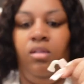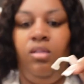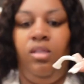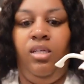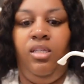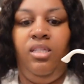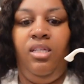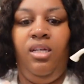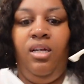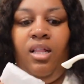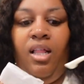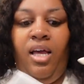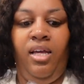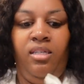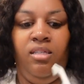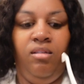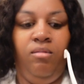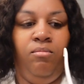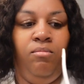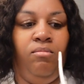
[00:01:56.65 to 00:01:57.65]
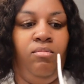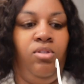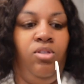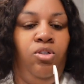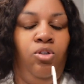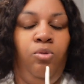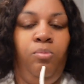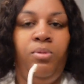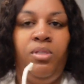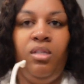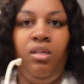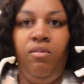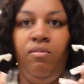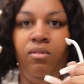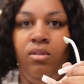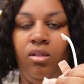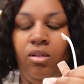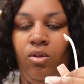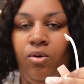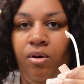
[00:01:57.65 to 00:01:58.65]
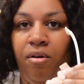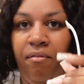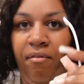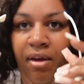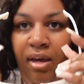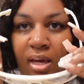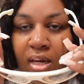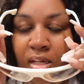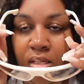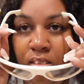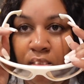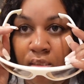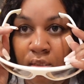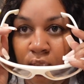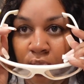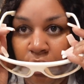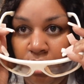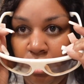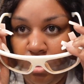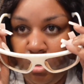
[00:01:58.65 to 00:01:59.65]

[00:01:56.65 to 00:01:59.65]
These look like some dupes of the Lorvays.